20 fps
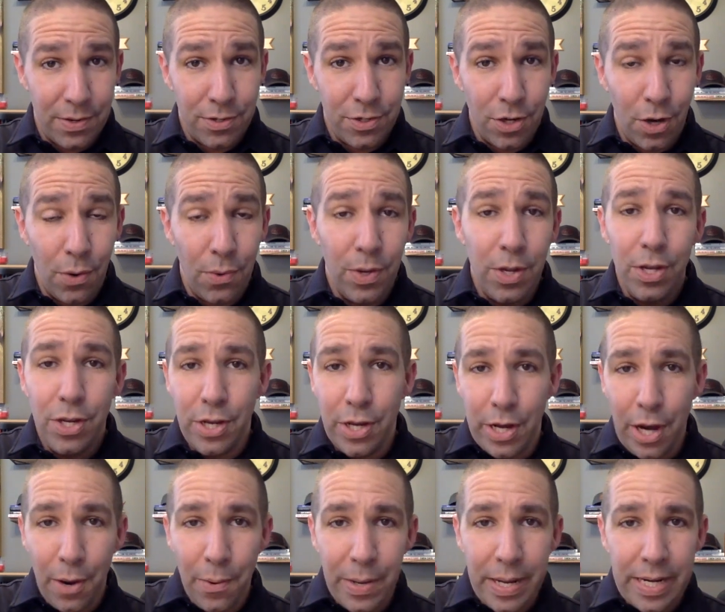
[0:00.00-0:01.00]
So you
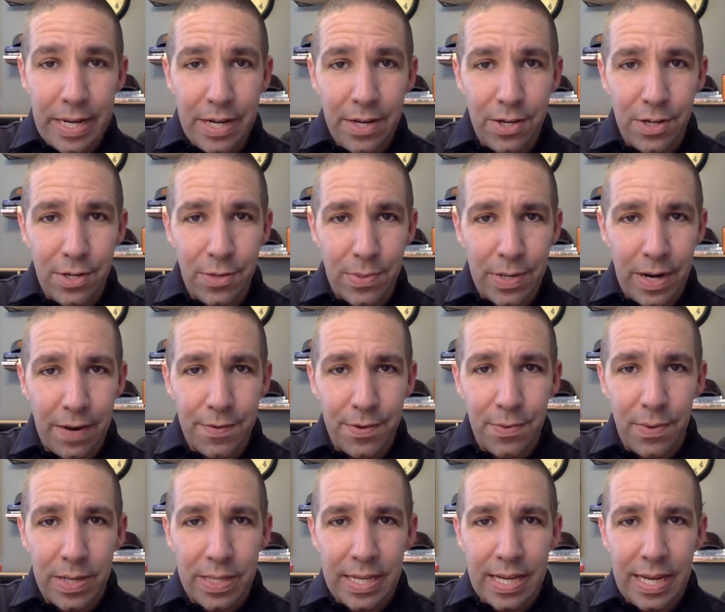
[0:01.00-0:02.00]
go in and you can do whatever you
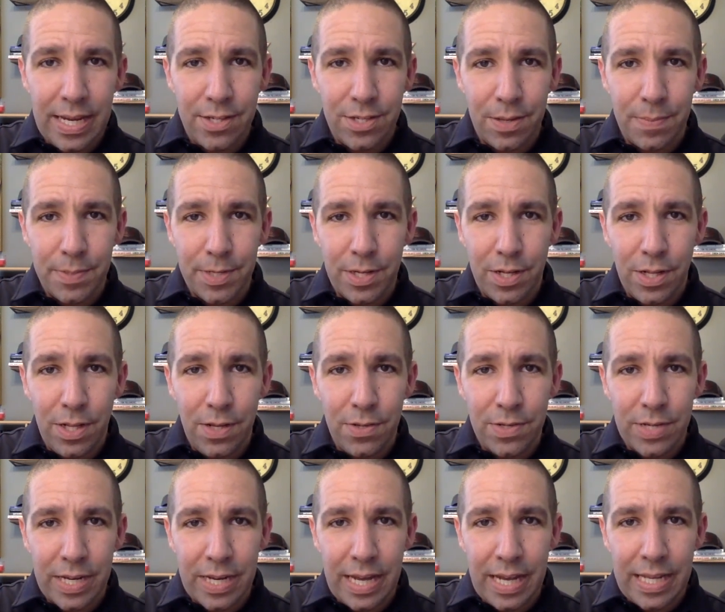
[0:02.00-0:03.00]
want in the house up to
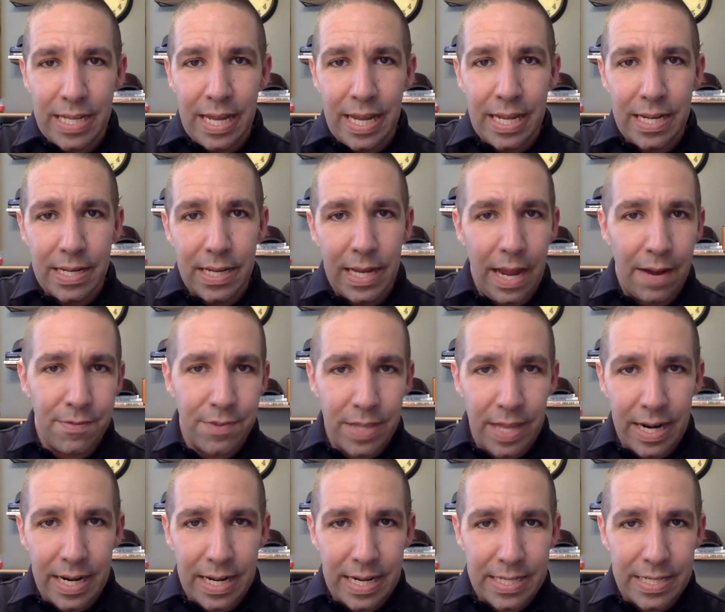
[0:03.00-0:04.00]
closing, and then after
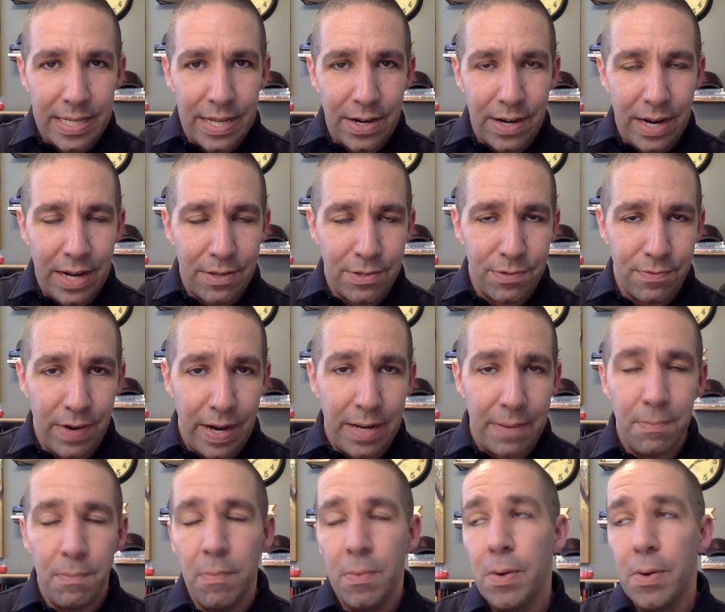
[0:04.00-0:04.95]
that, it's their house, right?